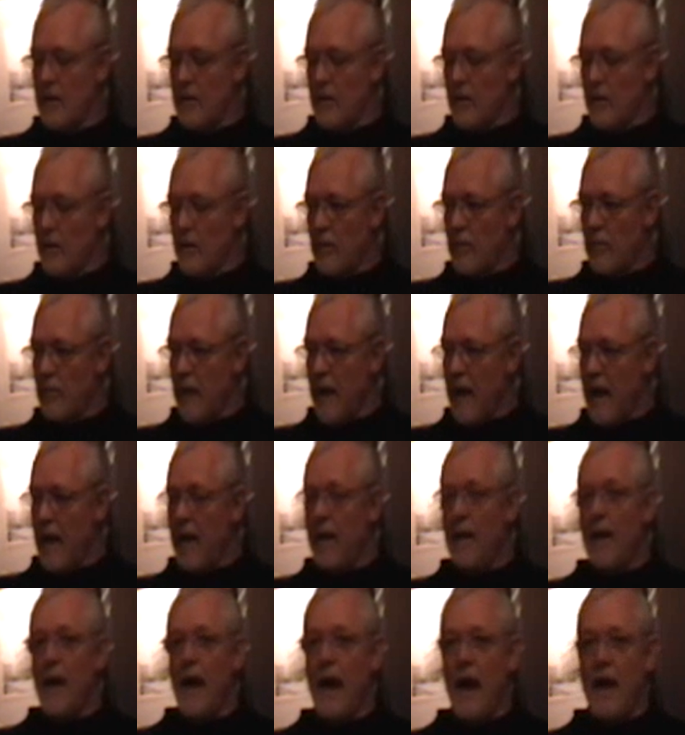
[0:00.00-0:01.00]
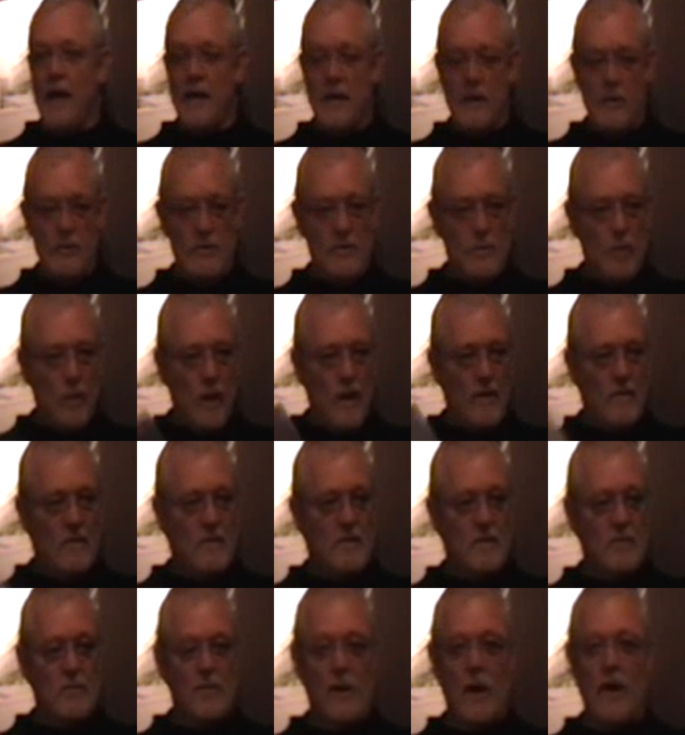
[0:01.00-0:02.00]
so on the back, and he used to wait
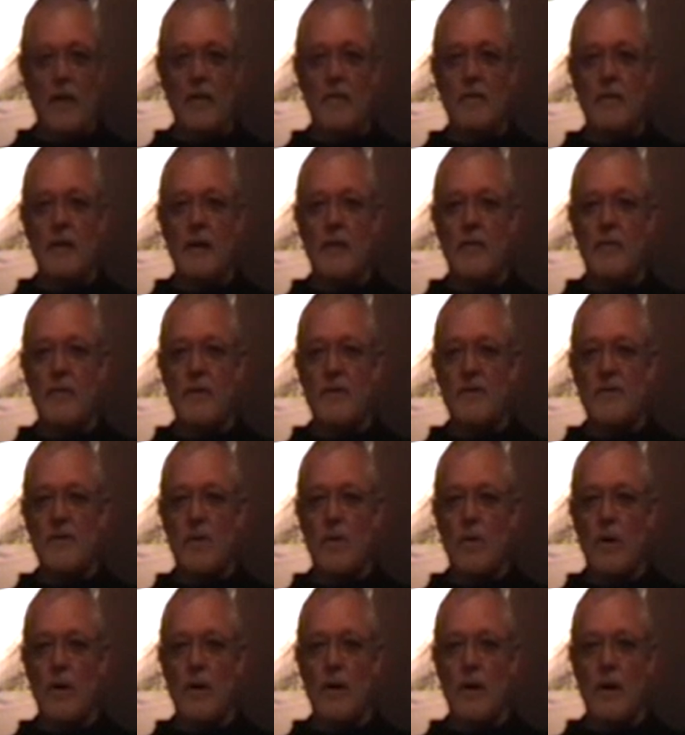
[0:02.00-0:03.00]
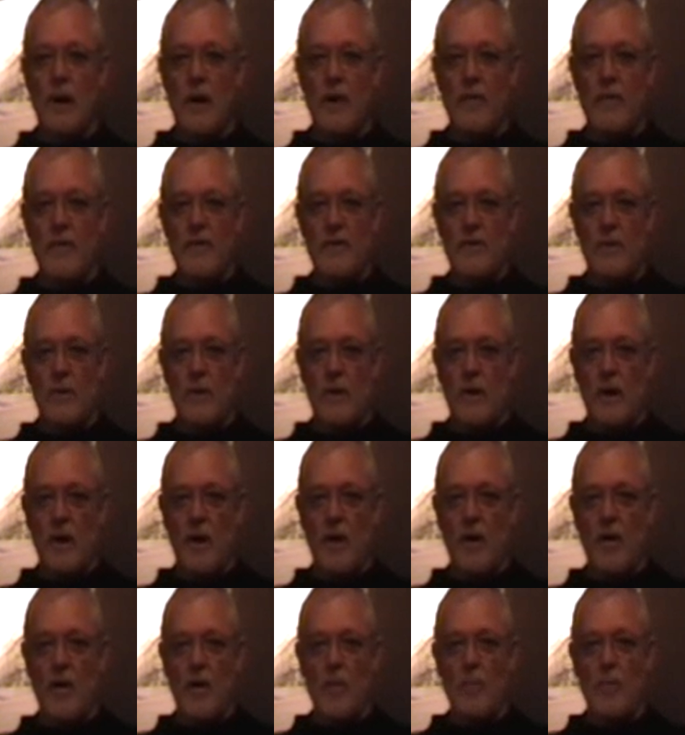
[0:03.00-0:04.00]
until night. And then if he saw a
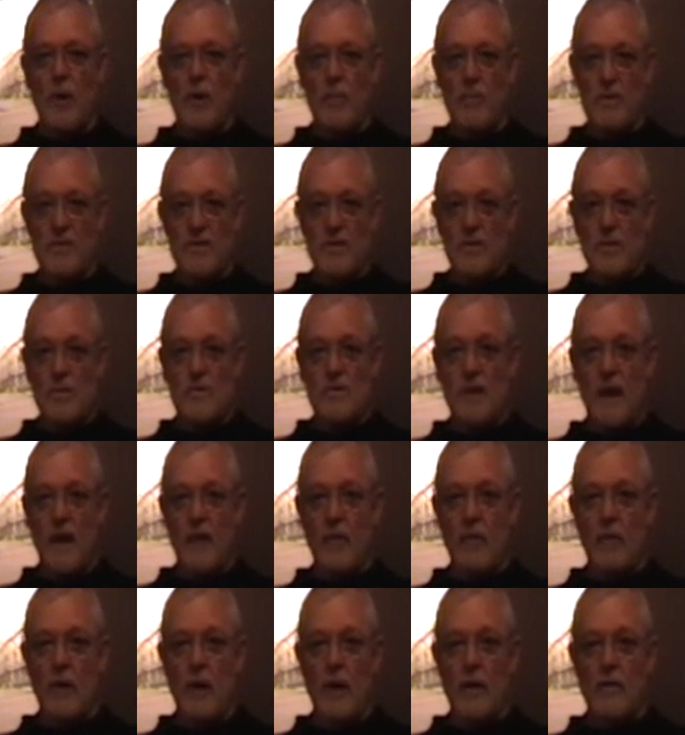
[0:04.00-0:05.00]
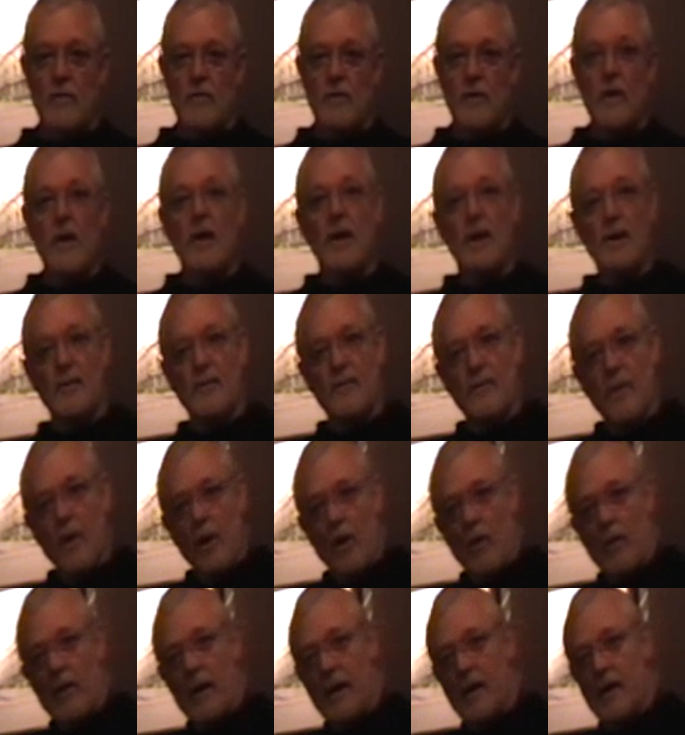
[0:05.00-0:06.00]
car go by with 2 tail lights, he'd
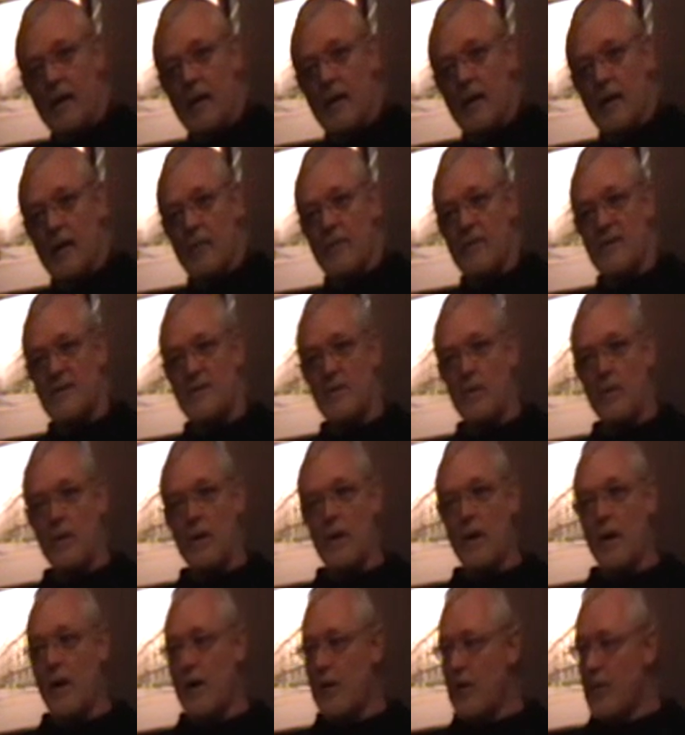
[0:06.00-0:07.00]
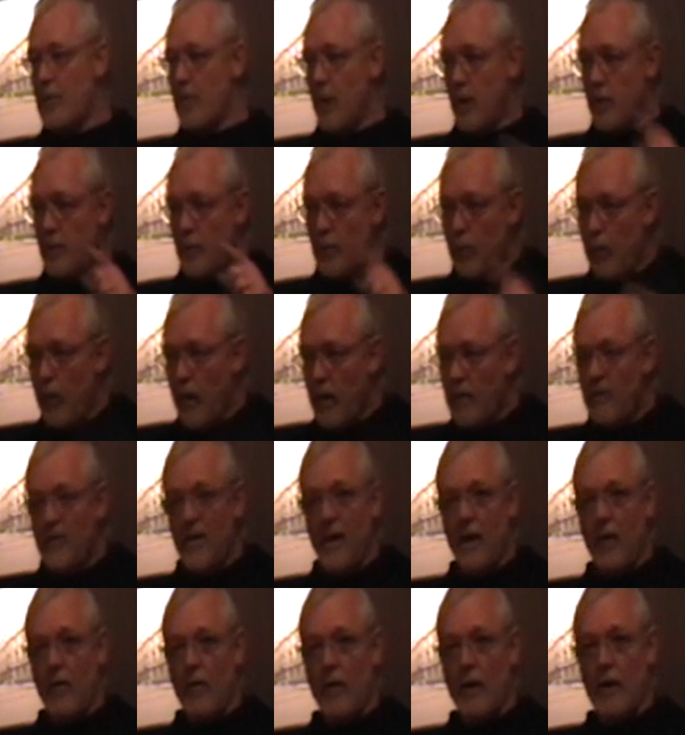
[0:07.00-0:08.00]
follow it. And if he saw a car going by with 1
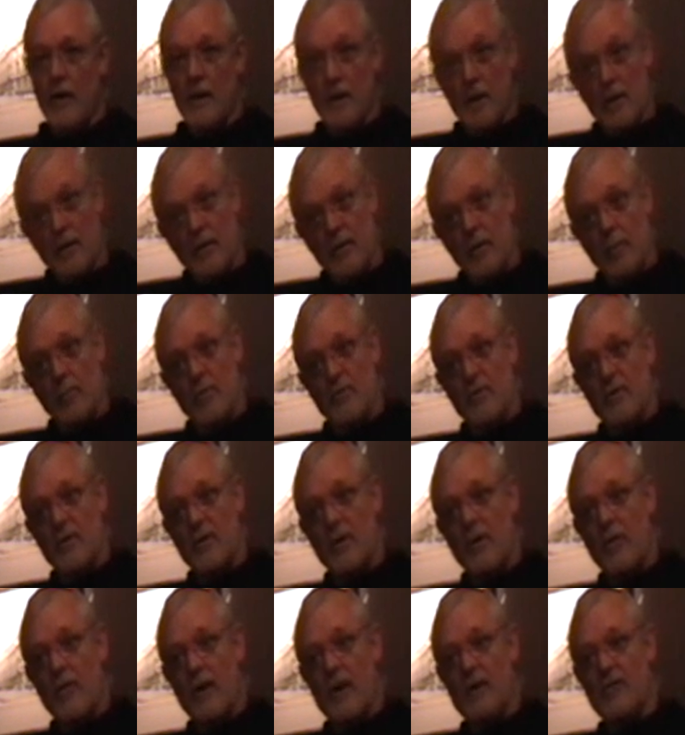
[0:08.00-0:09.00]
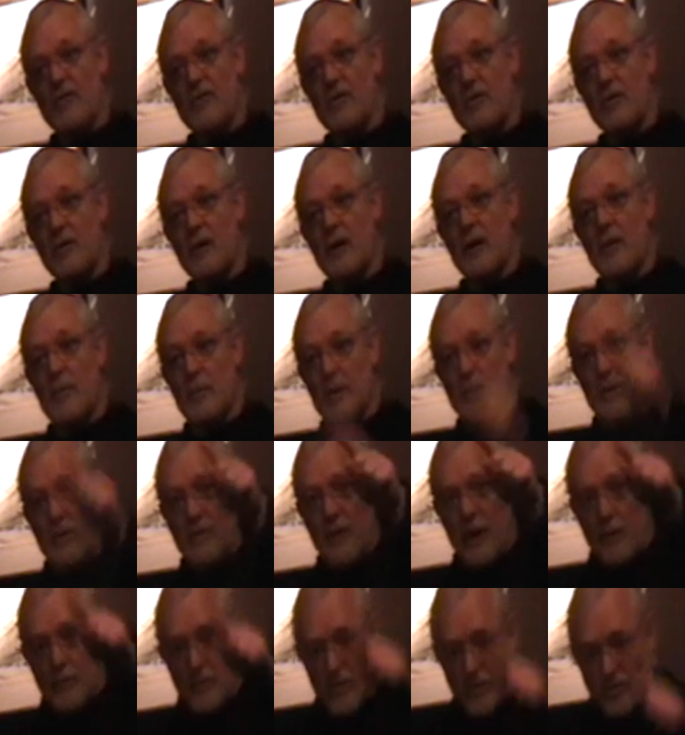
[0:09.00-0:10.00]
tail light, he'd go in the opposite direction,
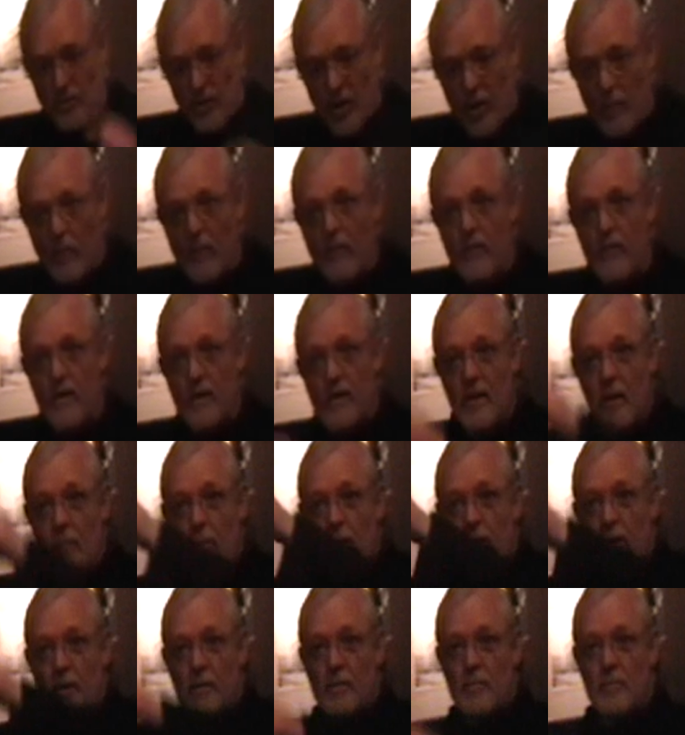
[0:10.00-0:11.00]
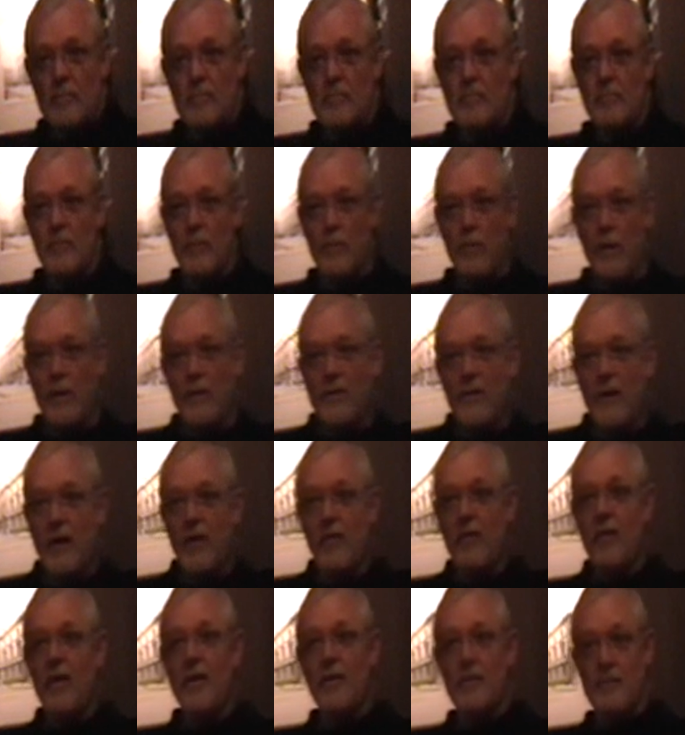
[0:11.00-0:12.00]
because that was a German VW with 1
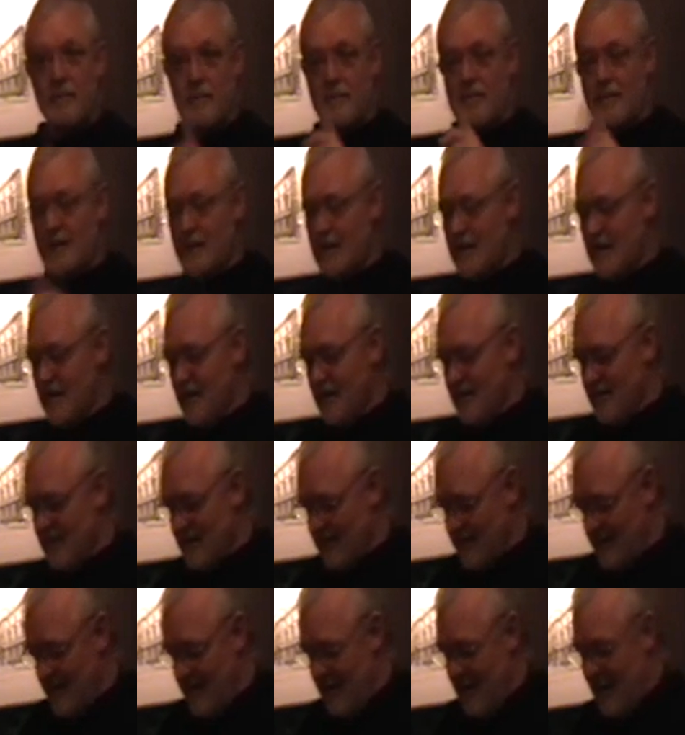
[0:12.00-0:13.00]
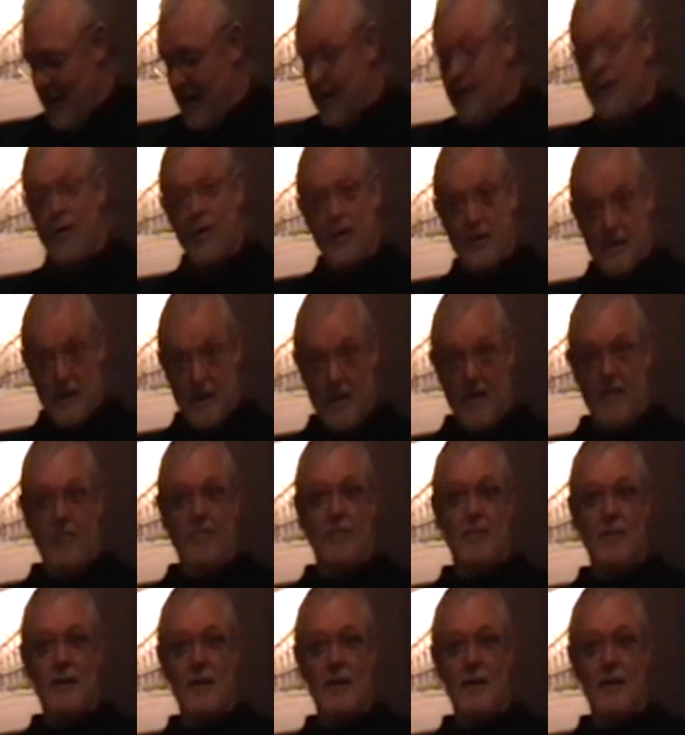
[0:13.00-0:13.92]
tail light. Yeah. See? And he got here.